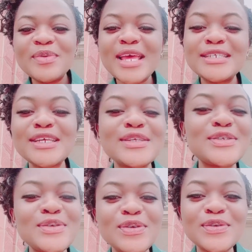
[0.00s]

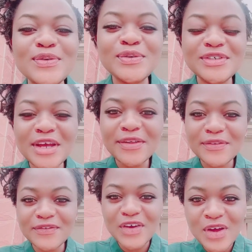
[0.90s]
Blessings to you,
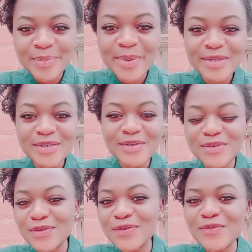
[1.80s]
child of God.
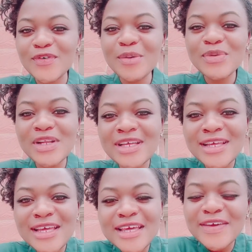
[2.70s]
Blessings to you, family.
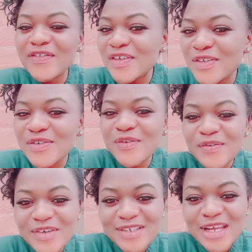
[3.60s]
If this is your
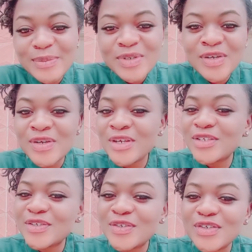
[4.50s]
first time tuning
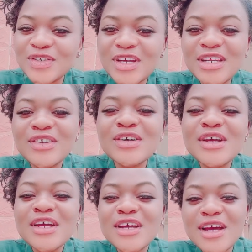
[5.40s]
into this channel,
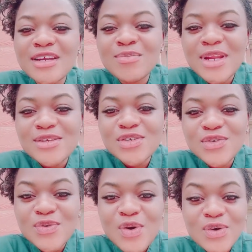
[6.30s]
God bless
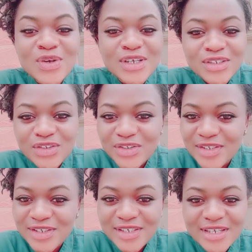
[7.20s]
you all in
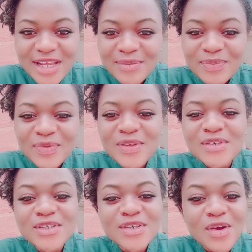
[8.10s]
Jesus' name.
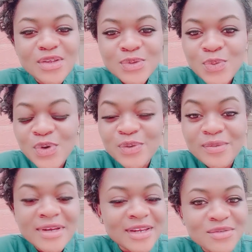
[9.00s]
This is God's Word
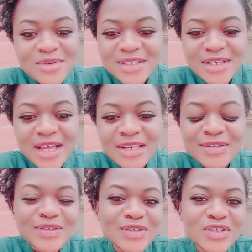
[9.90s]
with Lady Risa,
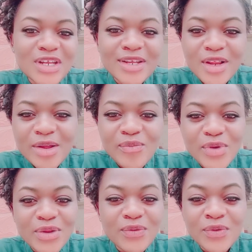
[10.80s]
and on this channel, I
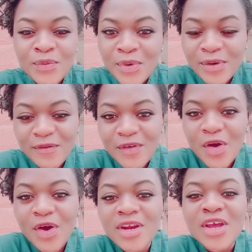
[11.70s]
bring you the Word of
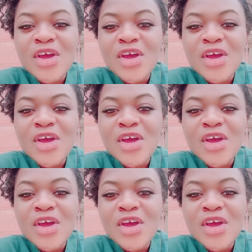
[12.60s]
God,